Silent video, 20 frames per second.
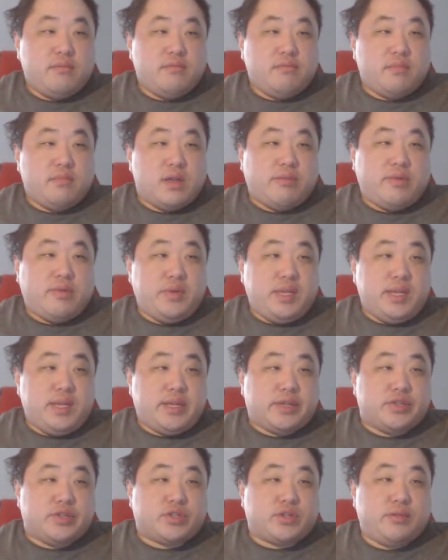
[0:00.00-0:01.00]
It really
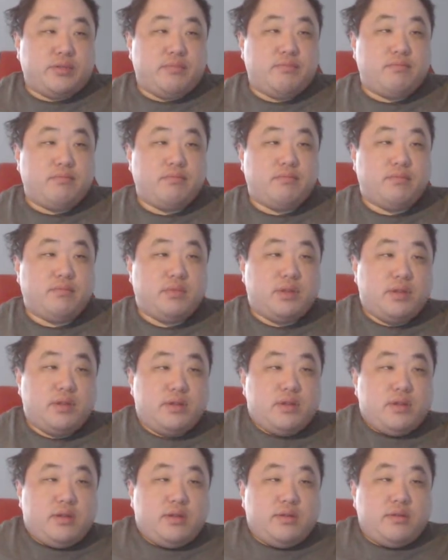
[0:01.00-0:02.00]
is.
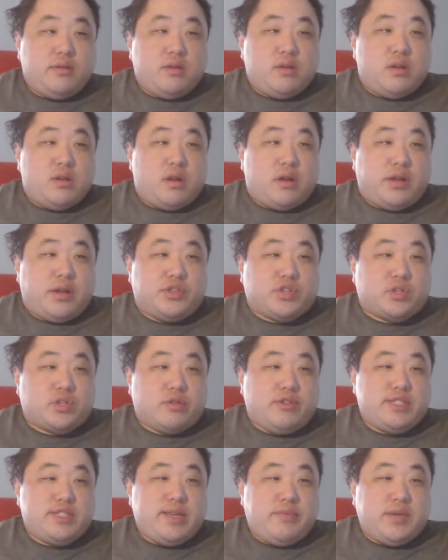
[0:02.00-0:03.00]
All right, so
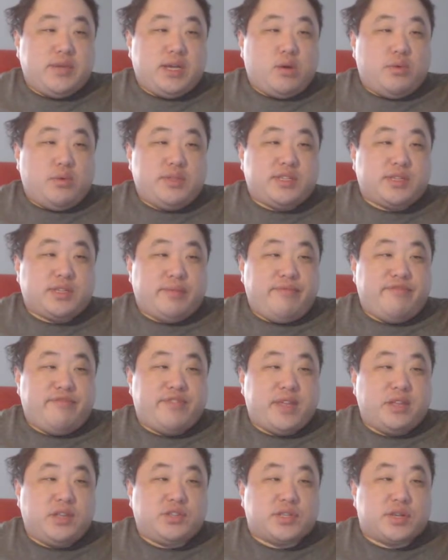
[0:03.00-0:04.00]
let's see if we go into some
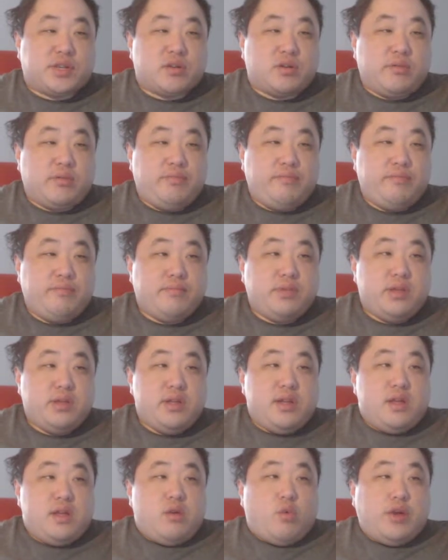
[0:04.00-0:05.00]
things here.
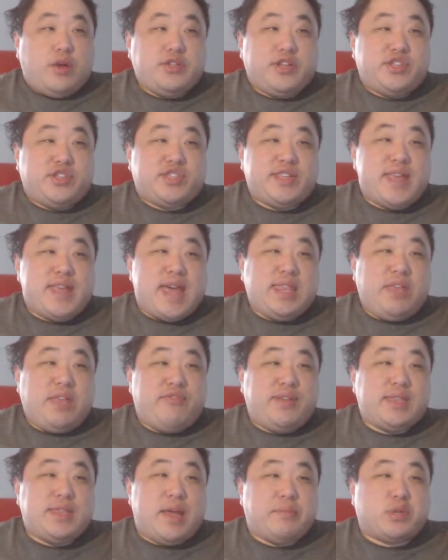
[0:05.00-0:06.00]
Well, as you can see,
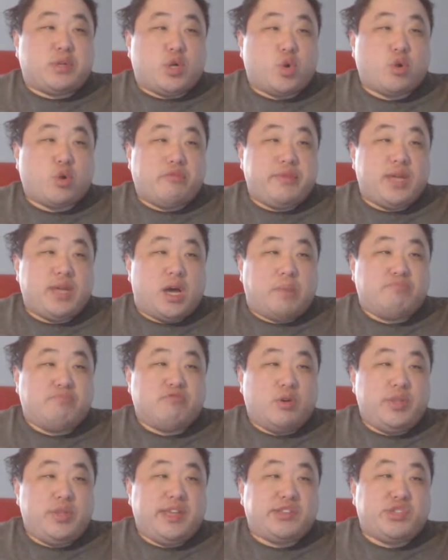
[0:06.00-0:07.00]
anything that I'm currently
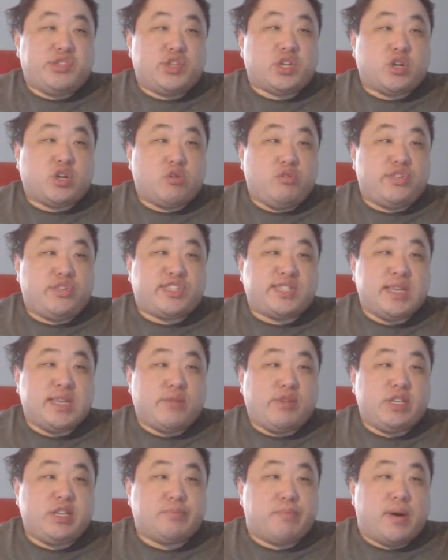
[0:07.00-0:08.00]
uploading is the current
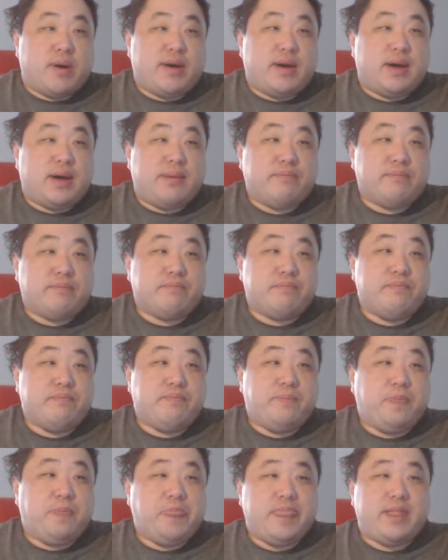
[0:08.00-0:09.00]
series um,
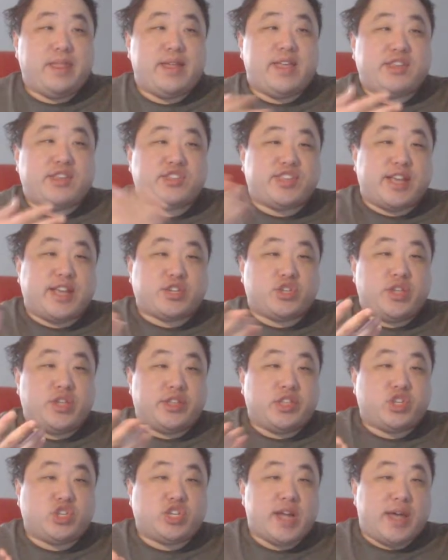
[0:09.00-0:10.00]
section on
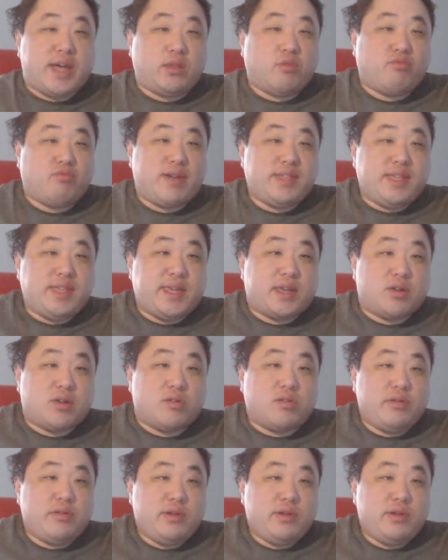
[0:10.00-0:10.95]
the channel right here.